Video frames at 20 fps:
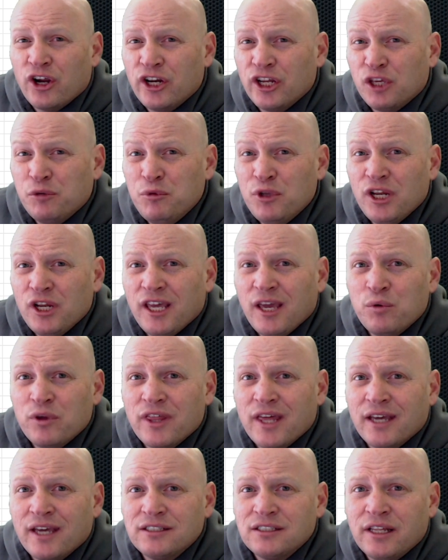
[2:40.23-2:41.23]
are going to communicate
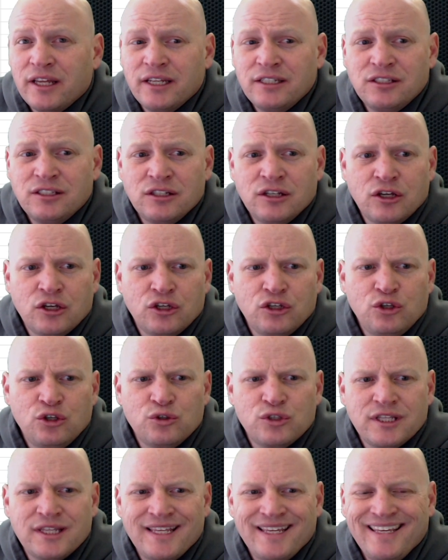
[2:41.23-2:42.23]
with X-Lights
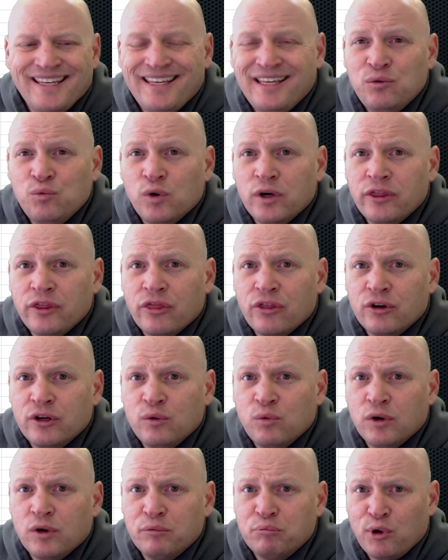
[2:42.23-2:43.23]
using the
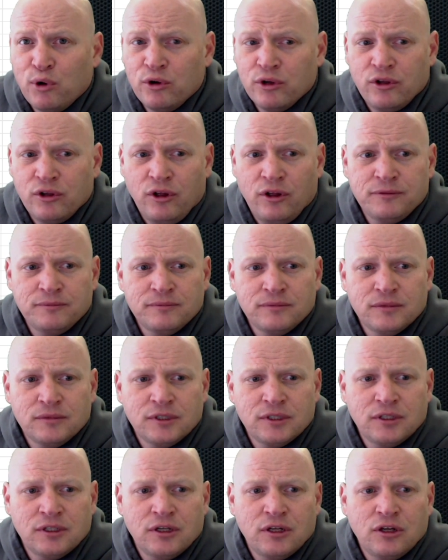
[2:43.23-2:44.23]
E131 protocol.
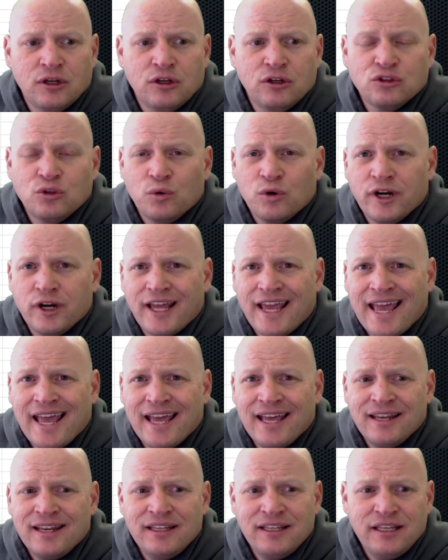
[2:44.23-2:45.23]
So we're going to
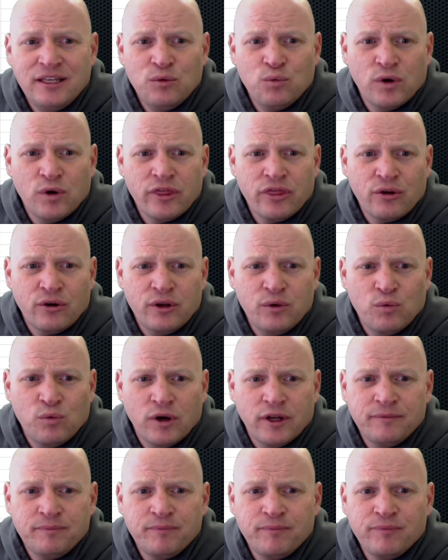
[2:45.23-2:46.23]
add
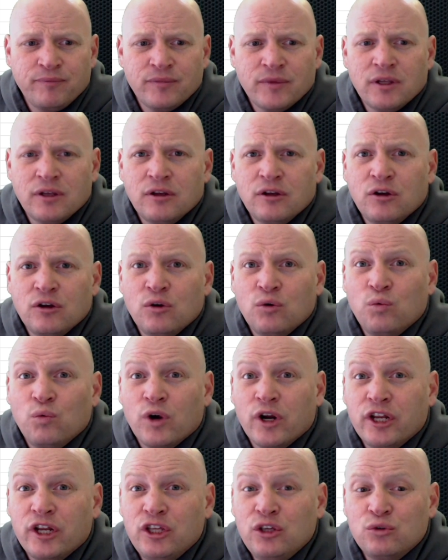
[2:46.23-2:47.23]
E131
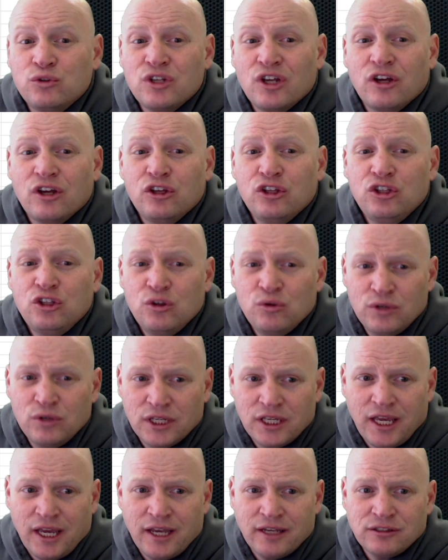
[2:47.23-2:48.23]
we're going to use
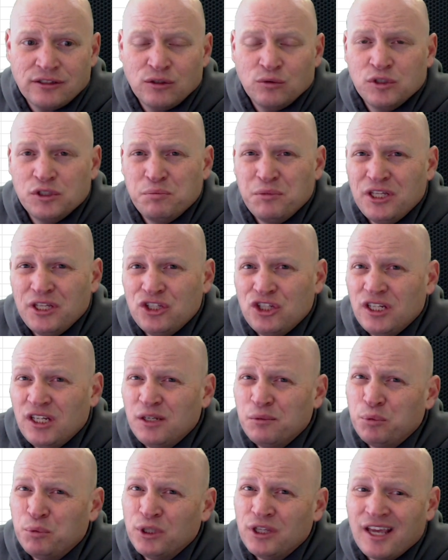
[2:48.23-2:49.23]
unicast, which means you
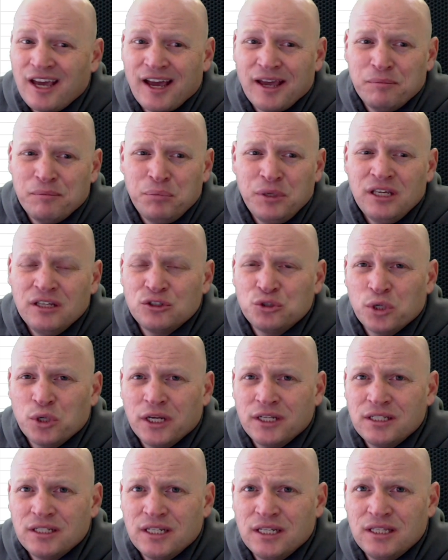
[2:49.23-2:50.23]
need to put the IP
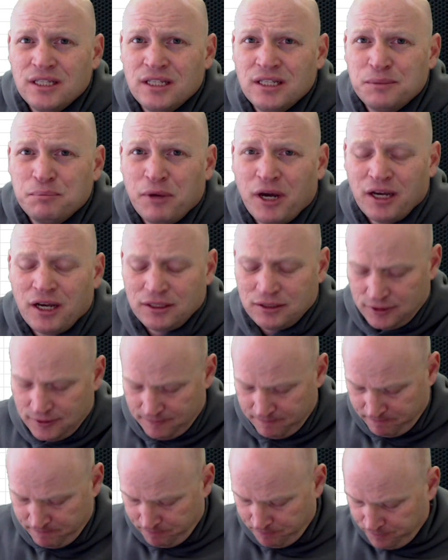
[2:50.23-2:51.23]
address in this
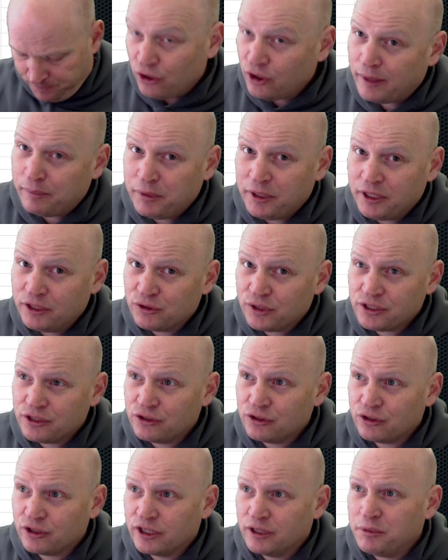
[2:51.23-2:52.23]
box. Your IP
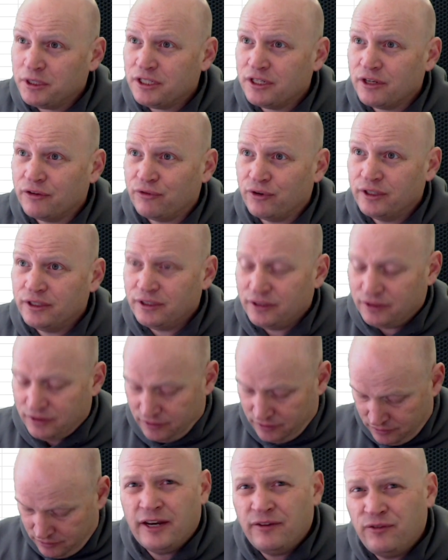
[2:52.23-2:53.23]
addresses are going to be different,
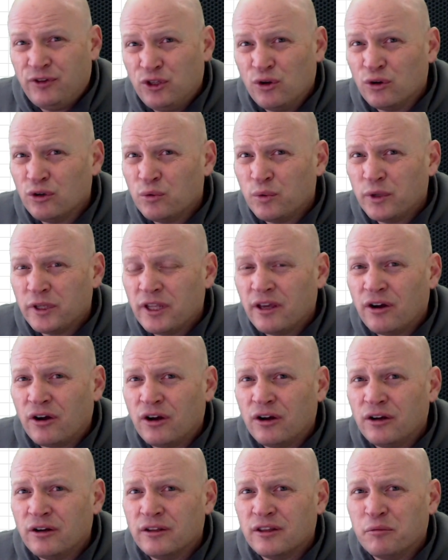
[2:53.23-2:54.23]
and if you don't know what they
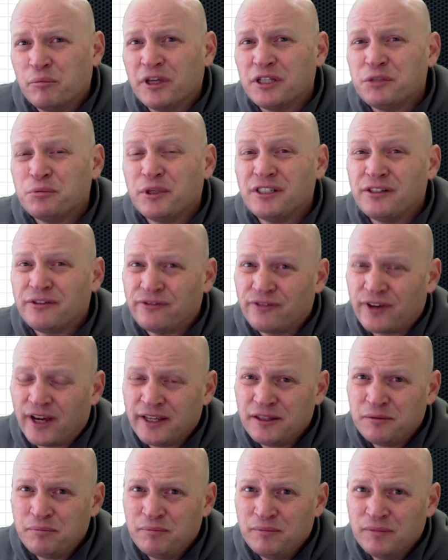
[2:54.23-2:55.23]
are, the best place to
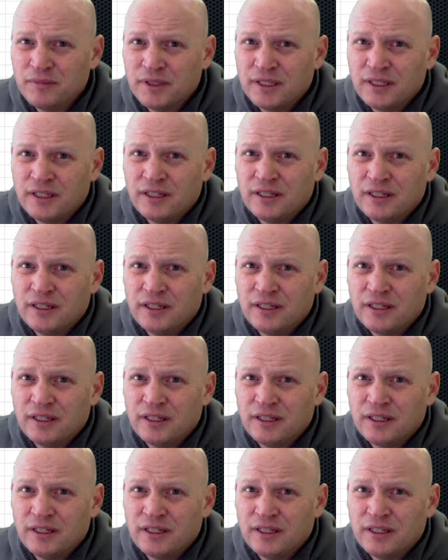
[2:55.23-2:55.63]
find them